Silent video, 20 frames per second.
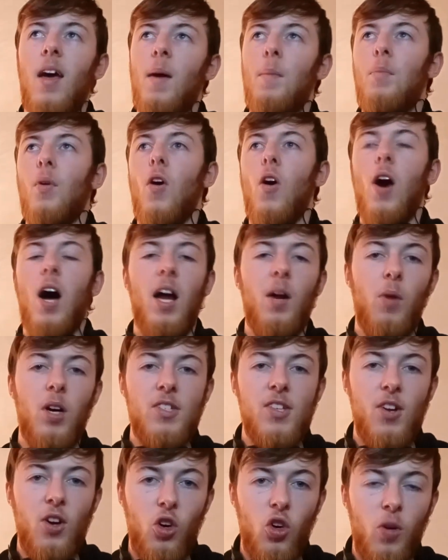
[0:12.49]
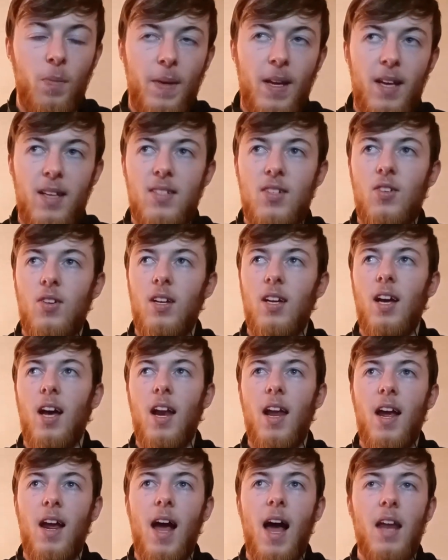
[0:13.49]
but I wasn't home yesterday, and
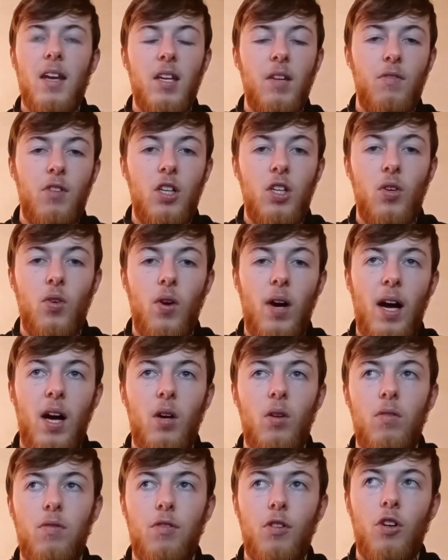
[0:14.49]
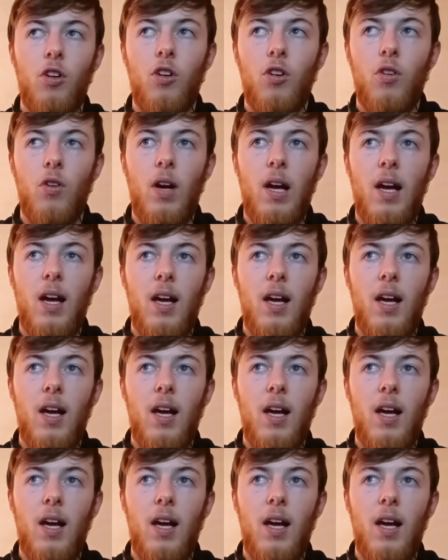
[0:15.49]
I had the video out for